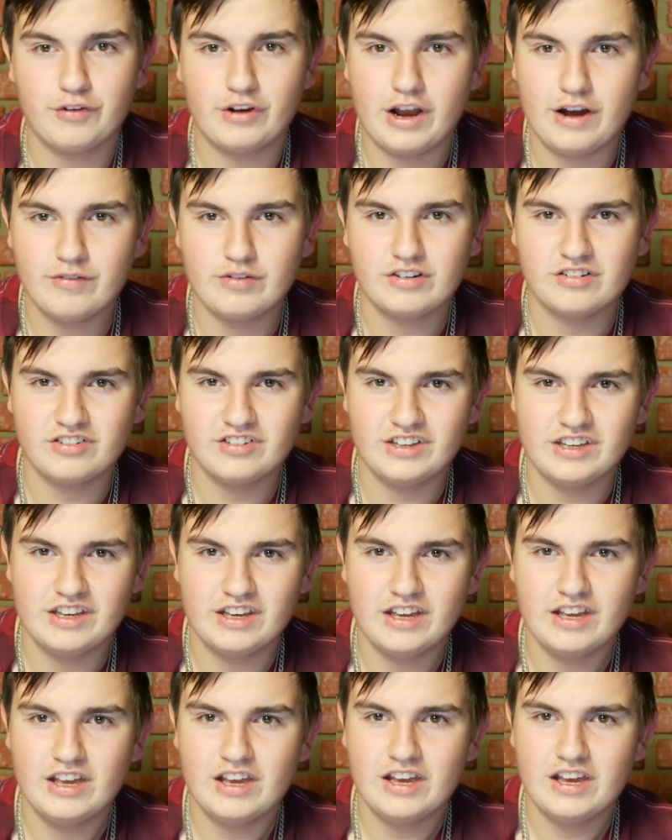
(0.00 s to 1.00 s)
and obviously
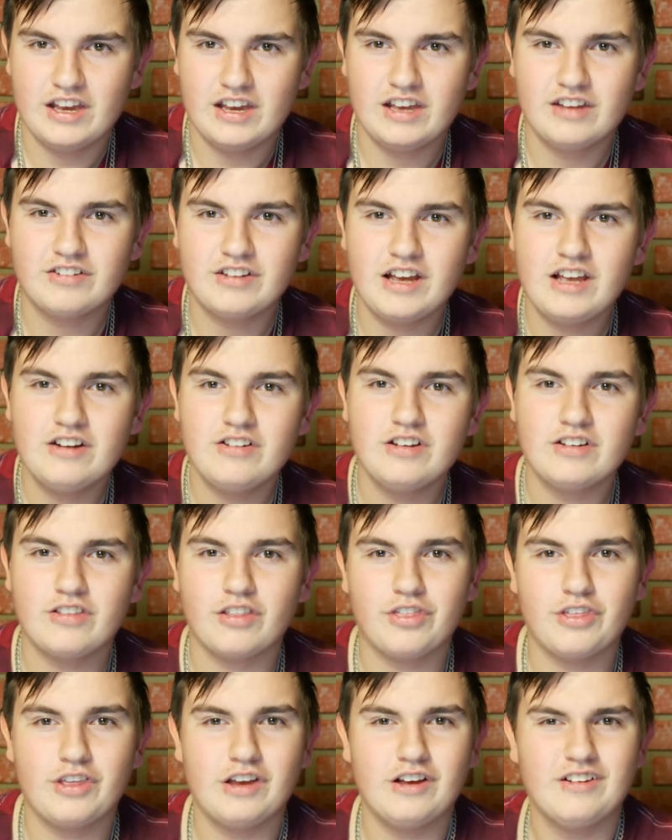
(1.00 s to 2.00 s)
it's kind of like the
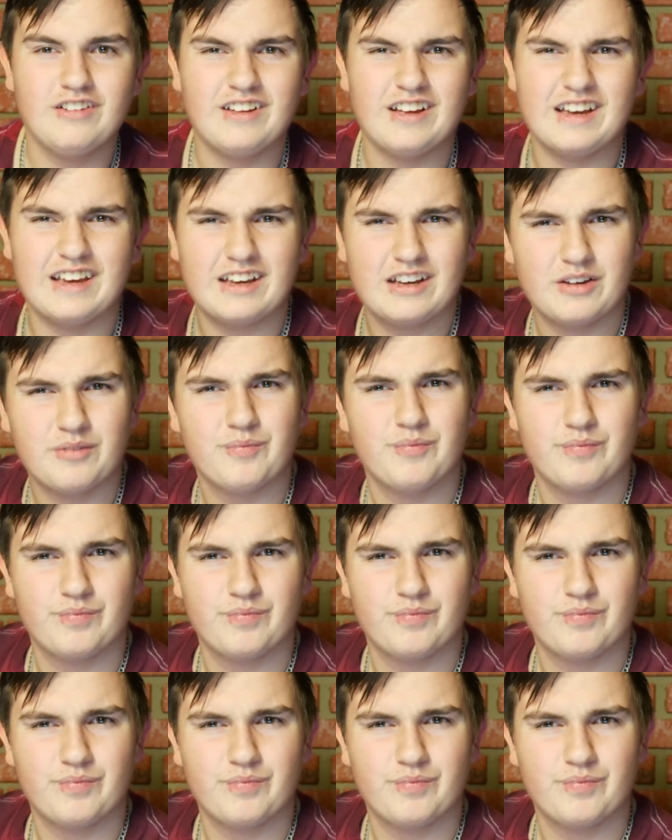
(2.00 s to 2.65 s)
thing, like